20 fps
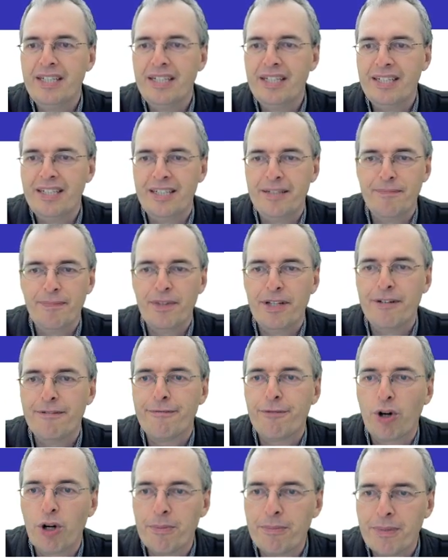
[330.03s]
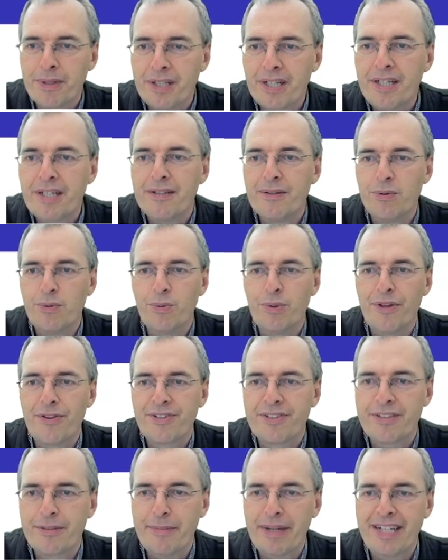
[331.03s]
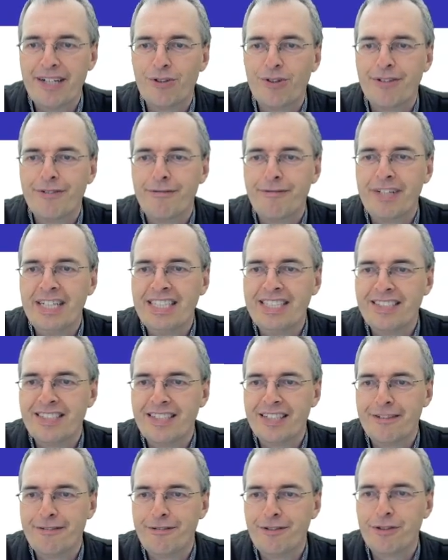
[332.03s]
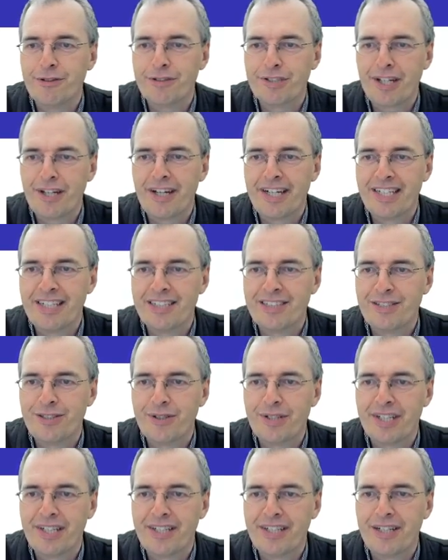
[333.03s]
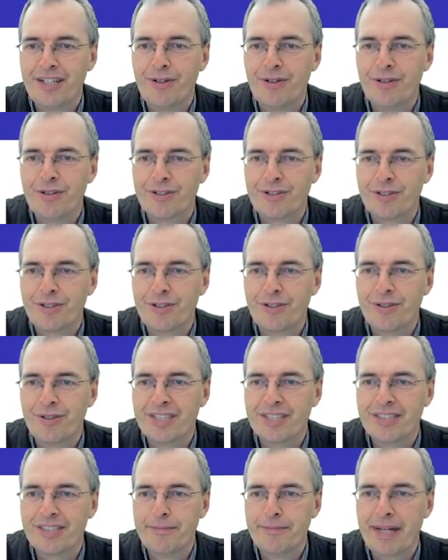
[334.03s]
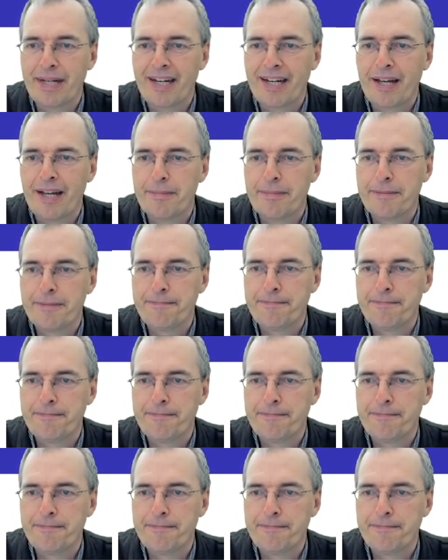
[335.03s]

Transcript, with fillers: uh, a form with some entry fields and a few sliders, you can now also do this in MATLAB.